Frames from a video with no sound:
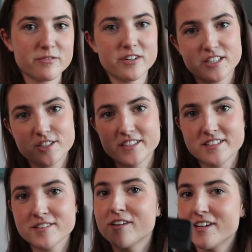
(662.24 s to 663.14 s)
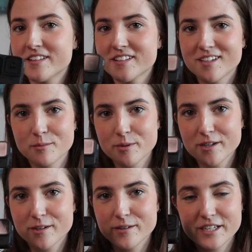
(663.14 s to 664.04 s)
functions on the
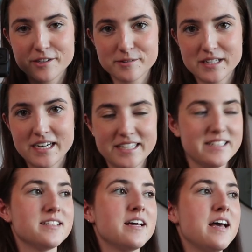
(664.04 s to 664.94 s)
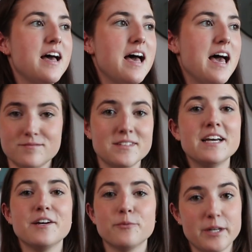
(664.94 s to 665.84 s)
GoPro Hero 9.
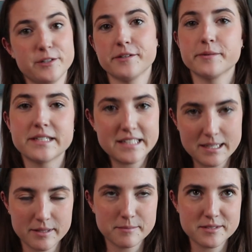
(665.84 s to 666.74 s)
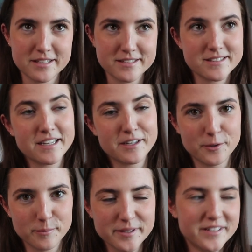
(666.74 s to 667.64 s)
We all know what a time lapse is, I
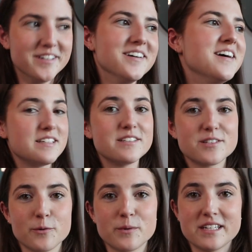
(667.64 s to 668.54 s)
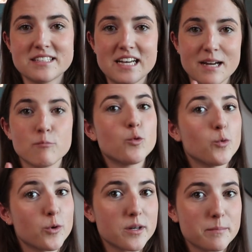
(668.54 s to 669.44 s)
hope. So what a time
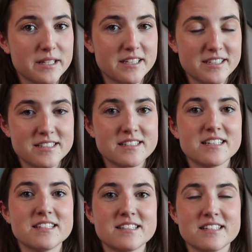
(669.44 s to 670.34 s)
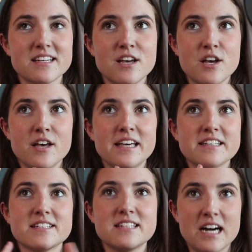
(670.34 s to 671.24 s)
warp is
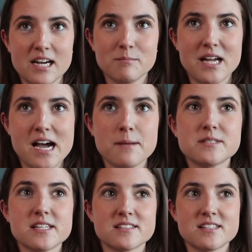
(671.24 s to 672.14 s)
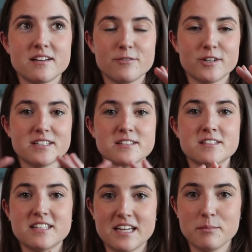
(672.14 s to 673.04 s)
it's a time lapse except for it's
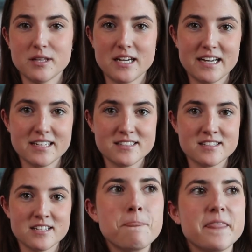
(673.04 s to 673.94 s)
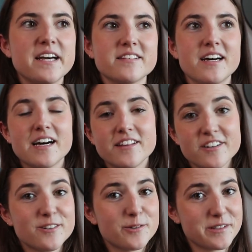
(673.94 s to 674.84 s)
stabilized. And the
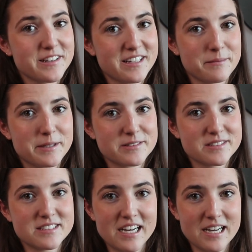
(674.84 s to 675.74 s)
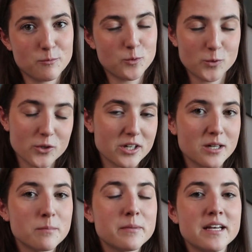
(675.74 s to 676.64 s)
other cool thing about time
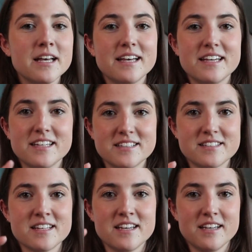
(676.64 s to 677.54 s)
warp is